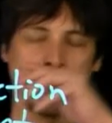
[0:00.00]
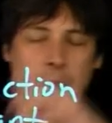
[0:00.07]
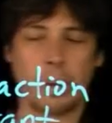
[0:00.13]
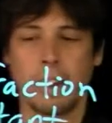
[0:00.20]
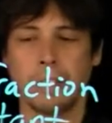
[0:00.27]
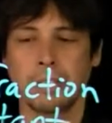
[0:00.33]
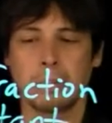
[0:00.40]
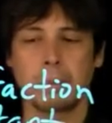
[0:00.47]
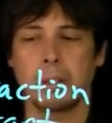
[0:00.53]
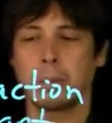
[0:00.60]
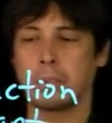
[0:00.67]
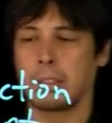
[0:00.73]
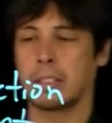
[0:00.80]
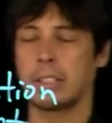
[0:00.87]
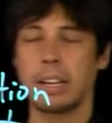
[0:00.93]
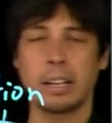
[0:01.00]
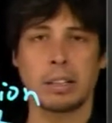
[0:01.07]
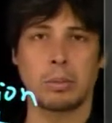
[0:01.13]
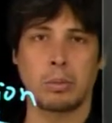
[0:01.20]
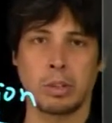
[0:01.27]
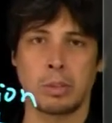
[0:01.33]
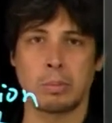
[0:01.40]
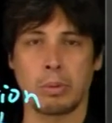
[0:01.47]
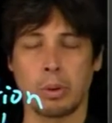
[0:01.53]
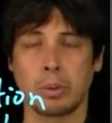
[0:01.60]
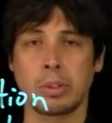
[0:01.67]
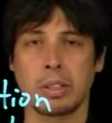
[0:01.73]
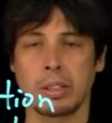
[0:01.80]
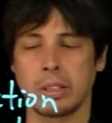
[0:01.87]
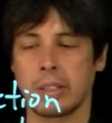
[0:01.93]
you have to be able to detect which
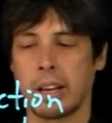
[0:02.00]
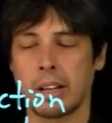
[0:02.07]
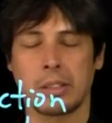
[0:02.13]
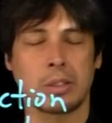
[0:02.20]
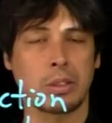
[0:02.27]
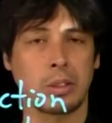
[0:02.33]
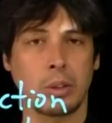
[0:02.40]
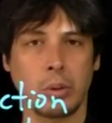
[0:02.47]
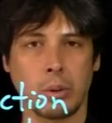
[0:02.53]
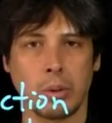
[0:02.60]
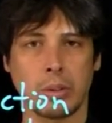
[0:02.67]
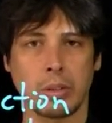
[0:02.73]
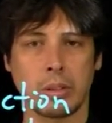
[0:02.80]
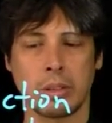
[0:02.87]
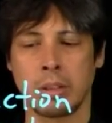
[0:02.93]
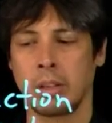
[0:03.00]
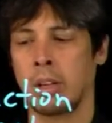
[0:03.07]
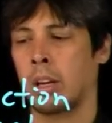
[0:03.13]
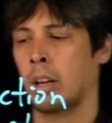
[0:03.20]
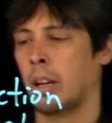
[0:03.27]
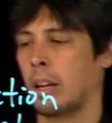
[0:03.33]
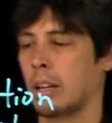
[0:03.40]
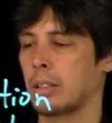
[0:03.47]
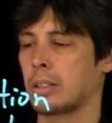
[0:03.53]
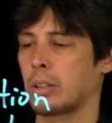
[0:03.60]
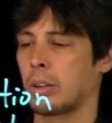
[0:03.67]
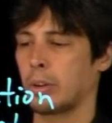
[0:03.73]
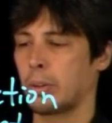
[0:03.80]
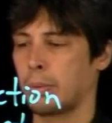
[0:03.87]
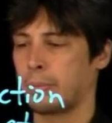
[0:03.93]
protein is actually yours. And
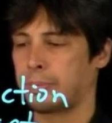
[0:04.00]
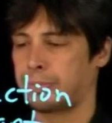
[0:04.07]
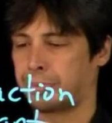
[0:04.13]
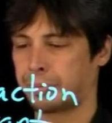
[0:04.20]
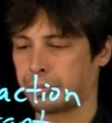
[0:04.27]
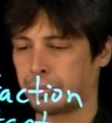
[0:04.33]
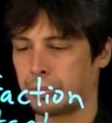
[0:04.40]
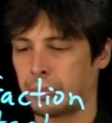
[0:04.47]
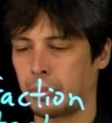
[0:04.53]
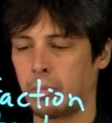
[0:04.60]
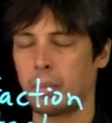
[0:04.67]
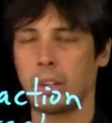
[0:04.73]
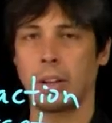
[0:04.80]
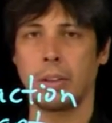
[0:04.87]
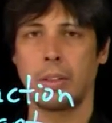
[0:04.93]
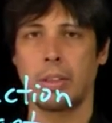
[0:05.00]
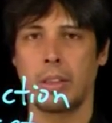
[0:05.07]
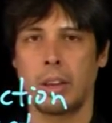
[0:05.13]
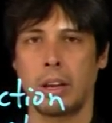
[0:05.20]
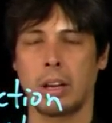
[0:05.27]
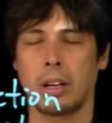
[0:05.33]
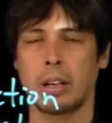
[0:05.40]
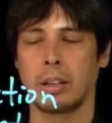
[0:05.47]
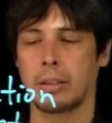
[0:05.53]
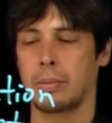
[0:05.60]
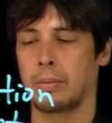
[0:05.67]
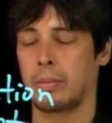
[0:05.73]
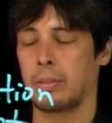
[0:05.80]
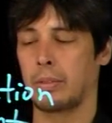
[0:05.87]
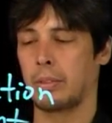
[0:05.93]
so uh,
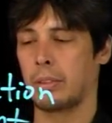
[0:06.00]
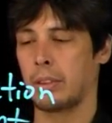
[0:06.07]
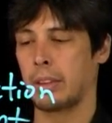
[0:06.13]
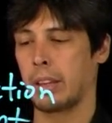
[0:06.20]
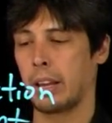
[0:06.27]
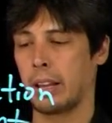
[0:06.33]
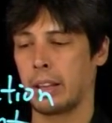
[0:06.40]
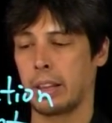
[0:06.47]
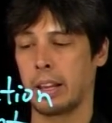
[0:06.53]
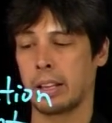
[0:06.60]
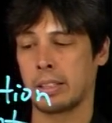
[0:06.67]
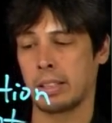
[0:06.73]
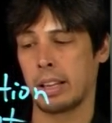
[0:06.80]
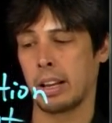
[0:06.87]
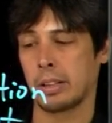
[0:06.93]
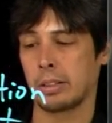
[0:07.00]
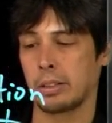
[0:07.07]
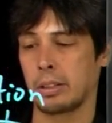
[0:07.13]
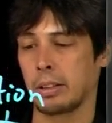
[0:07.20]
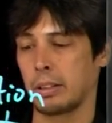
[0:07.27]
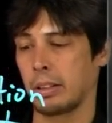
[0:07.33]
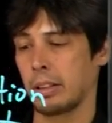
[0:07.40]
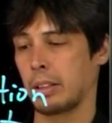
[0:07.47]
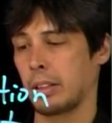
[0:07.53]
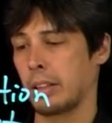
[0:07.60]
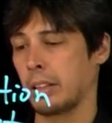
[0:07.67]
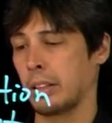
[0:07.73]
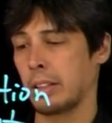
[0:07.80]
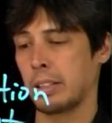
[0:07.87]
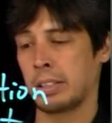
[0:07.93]
that, that's actually, in,
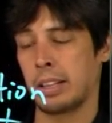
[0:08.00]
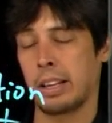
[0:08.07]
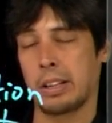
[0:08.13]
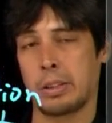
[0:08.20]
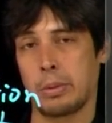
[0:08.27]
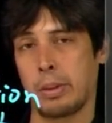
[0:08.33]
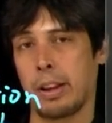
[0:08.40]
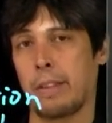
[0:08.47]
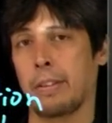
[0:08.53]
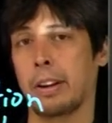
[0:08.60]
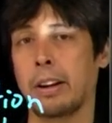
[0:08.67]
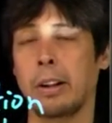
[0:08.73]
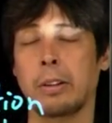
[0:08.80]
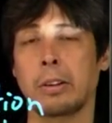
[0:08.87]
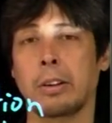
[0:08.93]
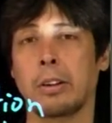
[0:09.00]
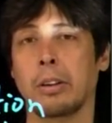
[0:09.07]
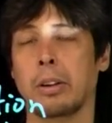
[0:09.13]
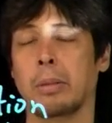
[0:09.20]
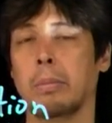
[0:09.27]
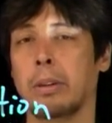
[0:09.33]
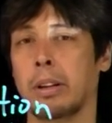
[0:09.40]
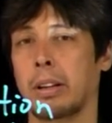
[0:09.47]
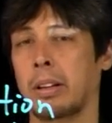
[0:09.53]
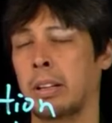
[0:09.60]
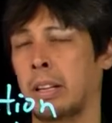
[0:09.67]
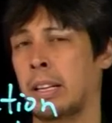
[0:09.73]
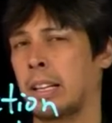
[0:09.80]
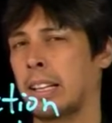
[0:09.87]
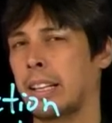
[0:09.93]
in this case, we have it color-coded, but
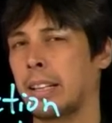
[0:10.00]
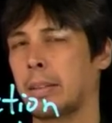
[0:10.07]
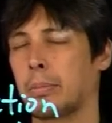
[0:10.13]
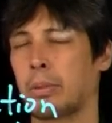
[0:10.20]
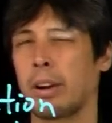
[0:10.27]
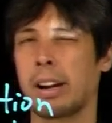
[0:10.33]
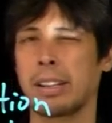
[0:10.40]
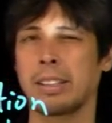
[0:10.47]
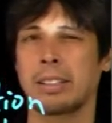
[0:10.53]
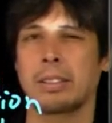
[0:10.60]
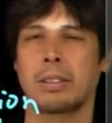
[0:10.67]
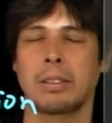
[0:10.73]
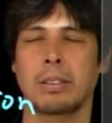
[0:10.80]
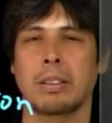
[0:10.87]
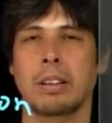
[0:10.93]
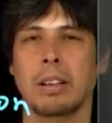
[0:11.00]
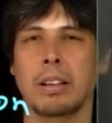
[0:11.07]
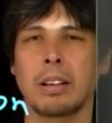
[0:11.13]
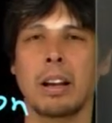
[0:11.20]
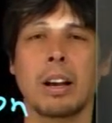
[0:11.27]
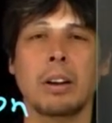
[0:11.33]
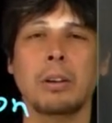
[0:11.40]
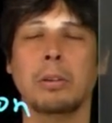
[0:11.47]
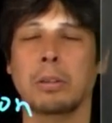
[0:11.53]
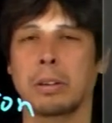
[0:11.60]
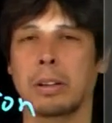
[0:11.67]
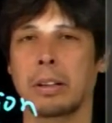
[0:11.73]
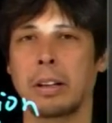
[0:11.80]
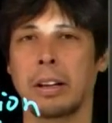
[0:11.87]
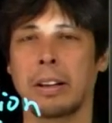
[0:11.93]
in practice, uh, not all
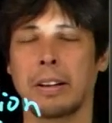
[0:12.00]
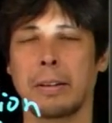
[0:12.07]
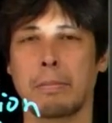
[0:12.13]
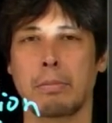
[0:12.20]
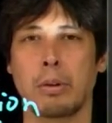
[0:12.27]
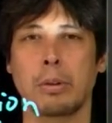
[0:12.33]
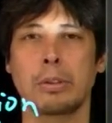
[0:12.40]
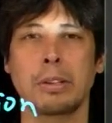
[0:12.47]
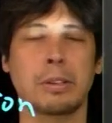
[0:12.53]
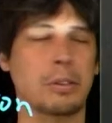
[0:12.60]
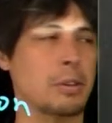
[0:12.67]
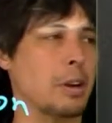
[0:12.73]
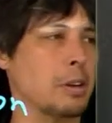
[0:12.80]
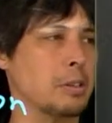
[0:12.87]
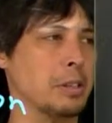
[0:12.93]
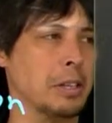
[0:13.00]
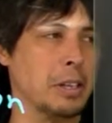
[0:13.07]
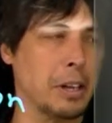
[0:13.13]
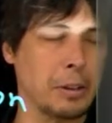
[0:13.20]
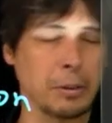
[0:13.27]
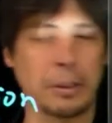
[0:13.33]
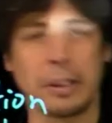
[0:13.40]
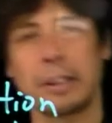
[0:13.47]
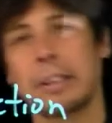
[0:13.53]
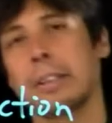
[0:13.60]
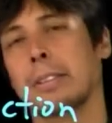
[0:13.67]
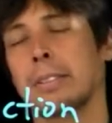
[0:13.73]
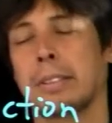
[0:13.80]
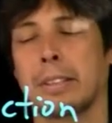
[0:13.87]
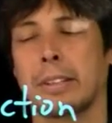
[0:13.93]
uh, proteins are actually colored like
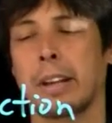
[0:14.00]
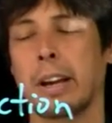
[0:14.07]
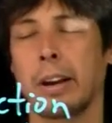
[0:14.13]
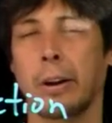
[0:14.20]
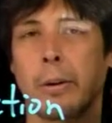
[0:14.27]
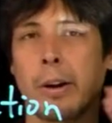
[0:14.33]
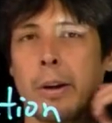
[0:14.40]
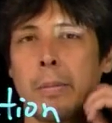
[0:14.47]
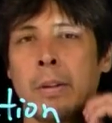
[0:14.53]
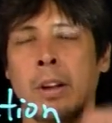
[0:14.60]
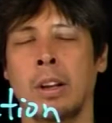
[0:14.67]
this in the diagram.